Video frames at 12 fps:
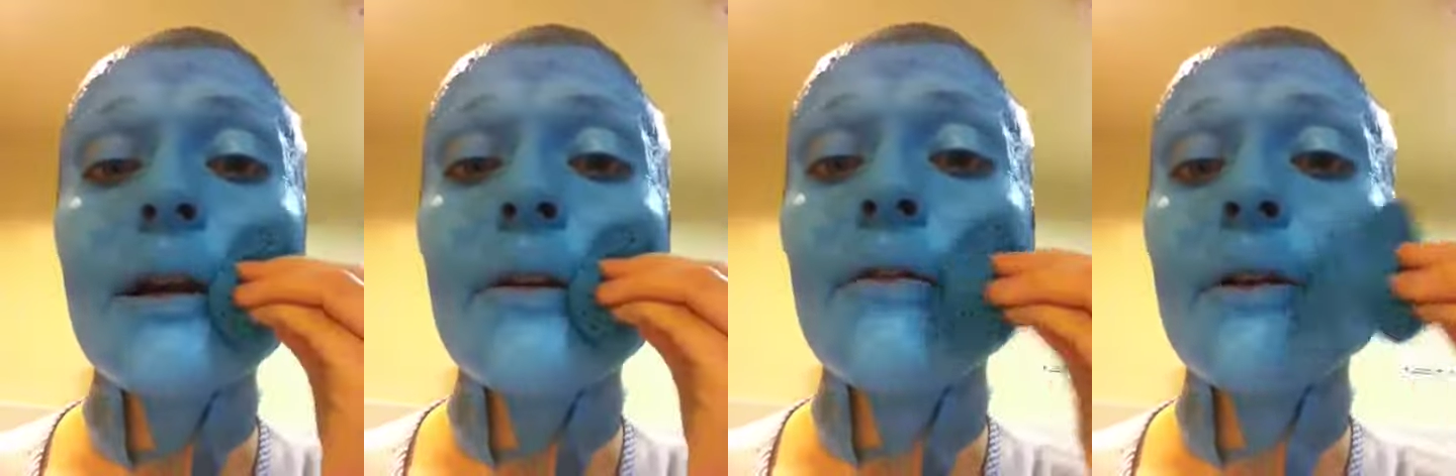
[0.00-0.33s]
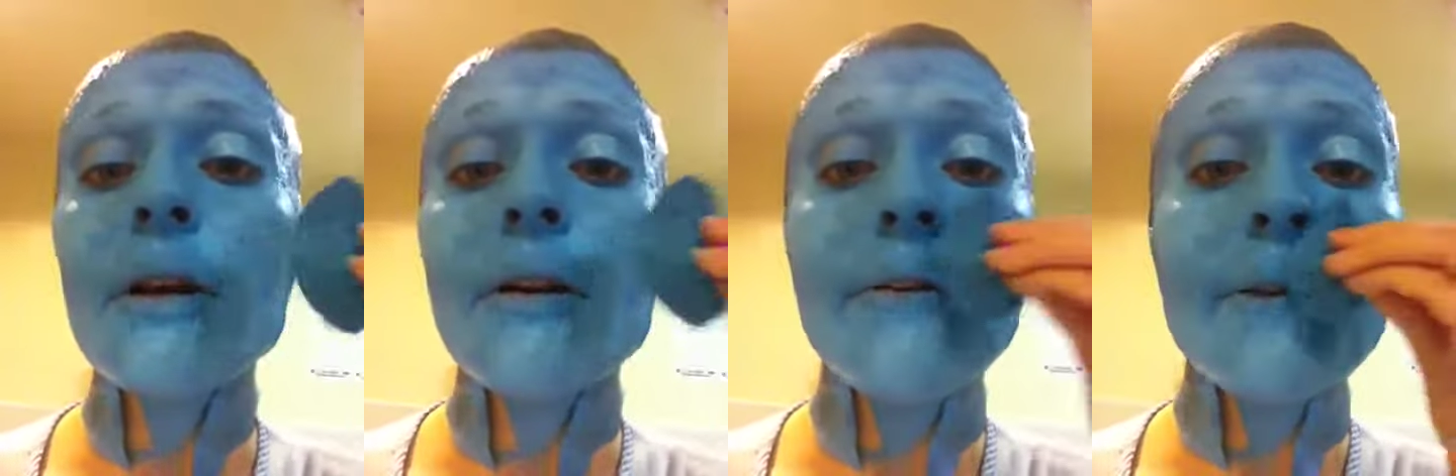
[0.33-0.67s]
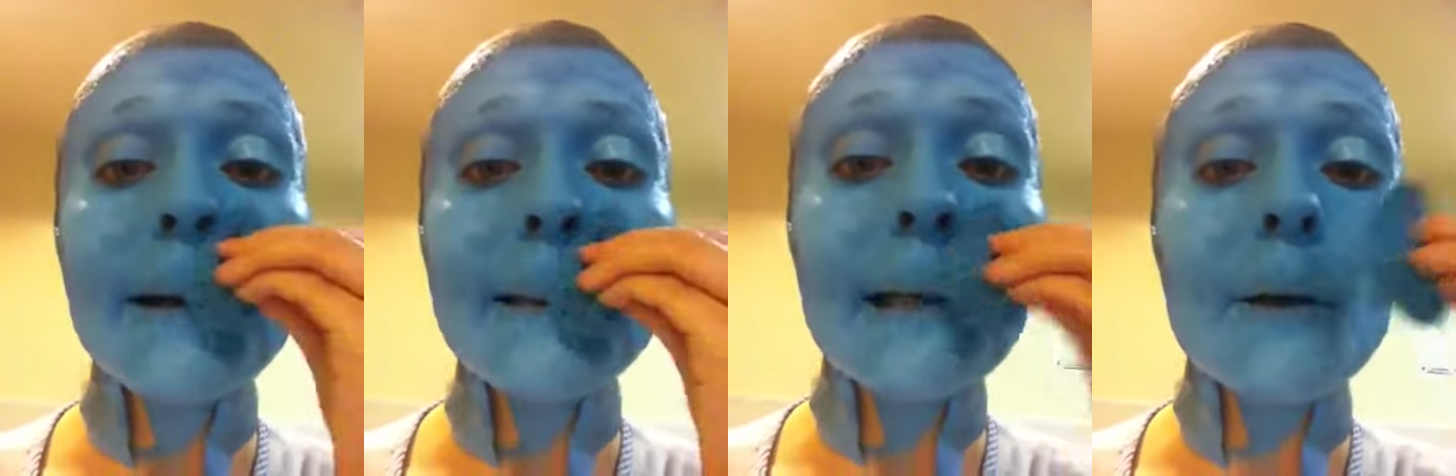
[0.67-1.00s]
I've
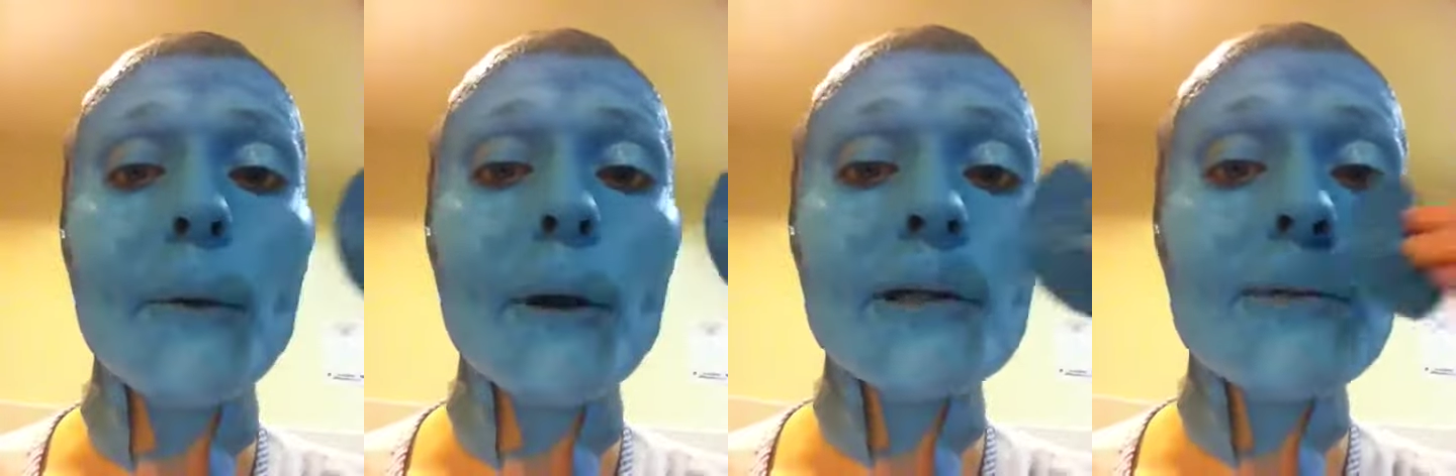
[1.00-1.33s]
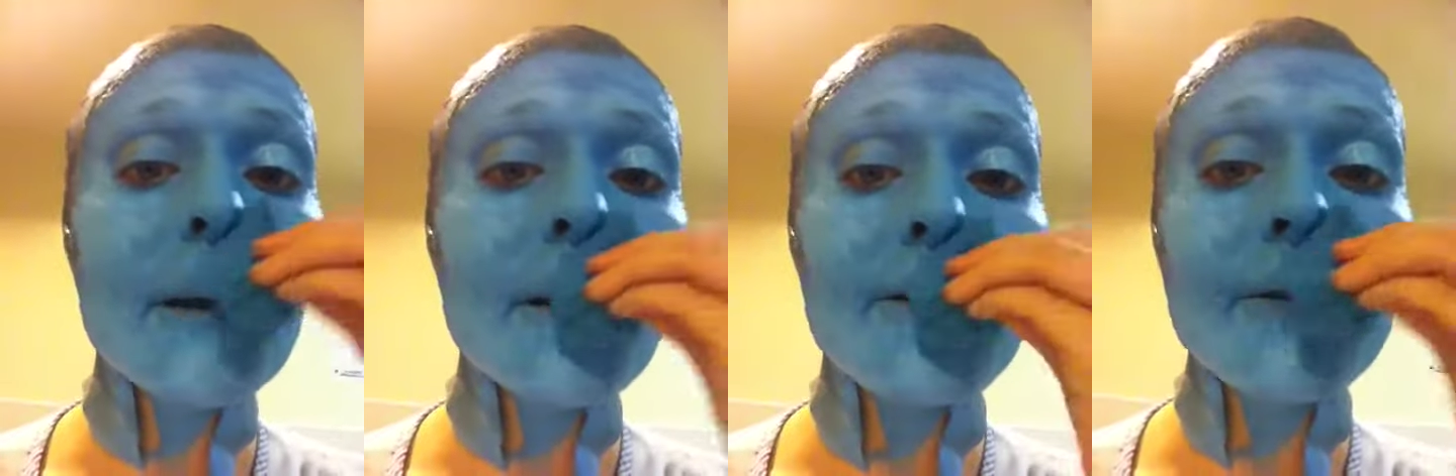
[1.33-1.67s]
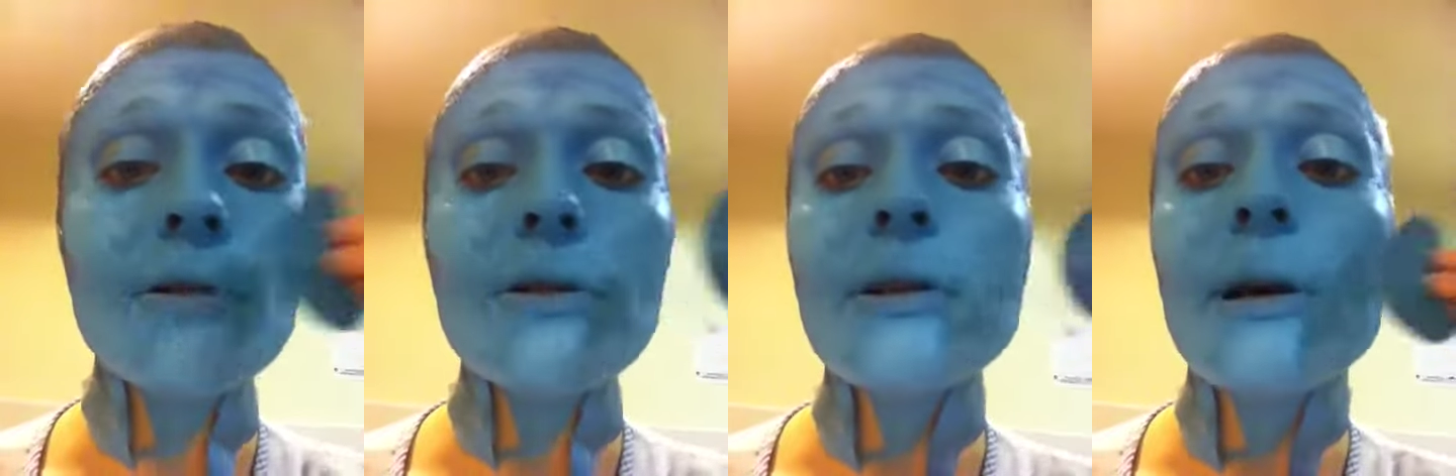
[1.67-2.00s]
found that it works better if you
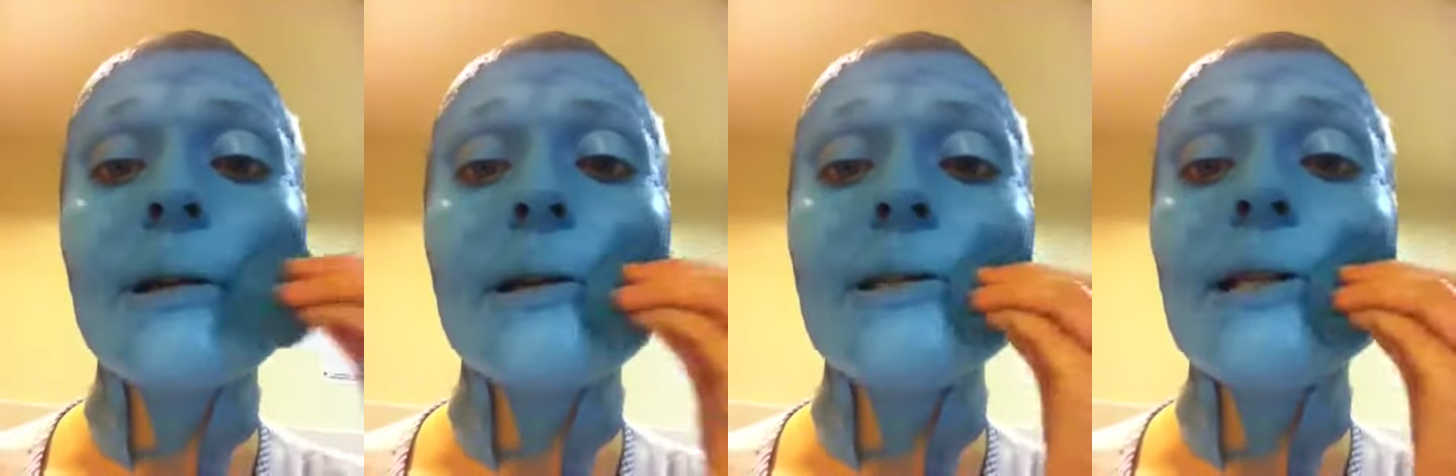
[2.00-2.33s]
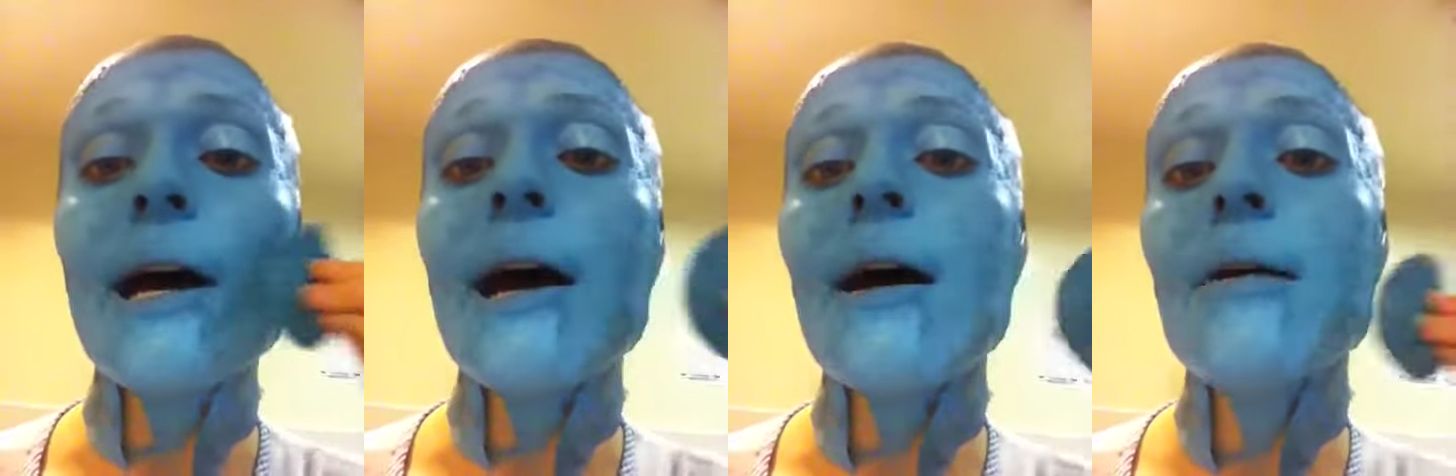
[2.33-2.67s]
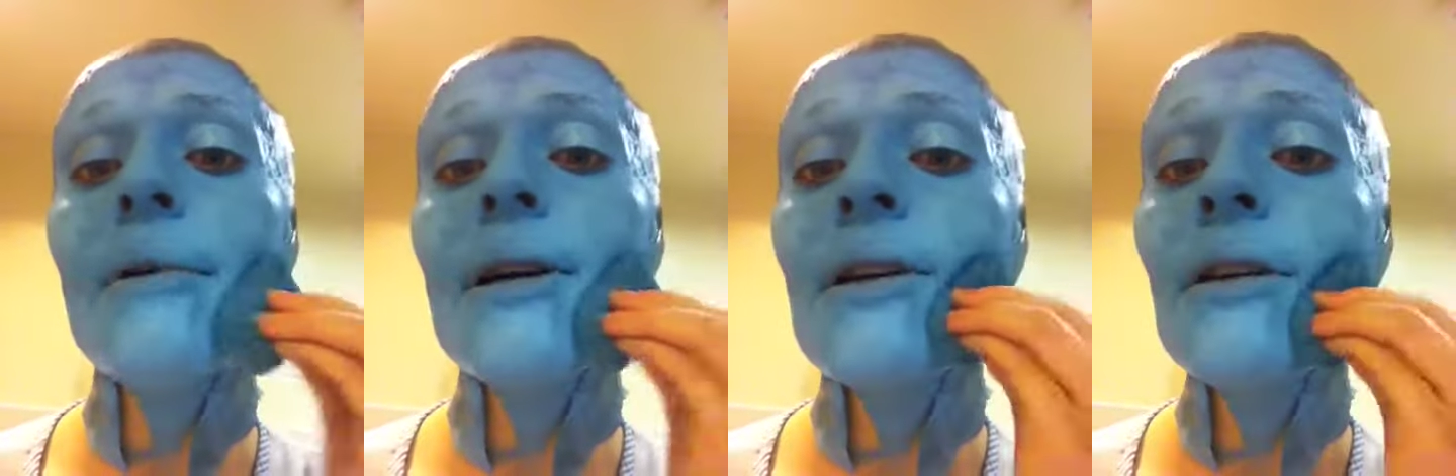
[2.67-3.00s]
just kind of
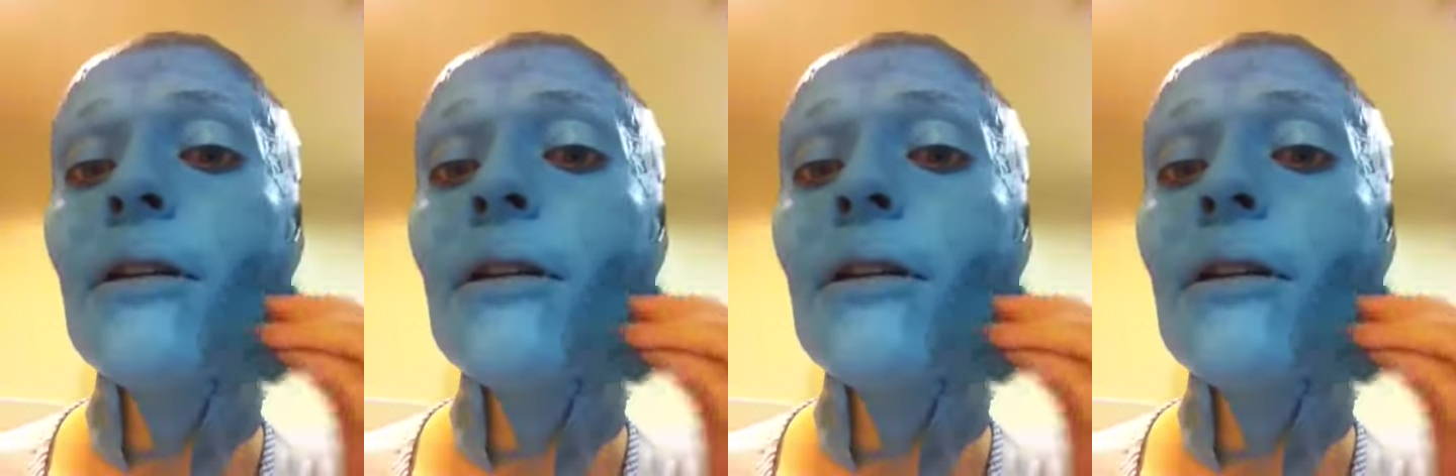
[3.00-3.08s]
dab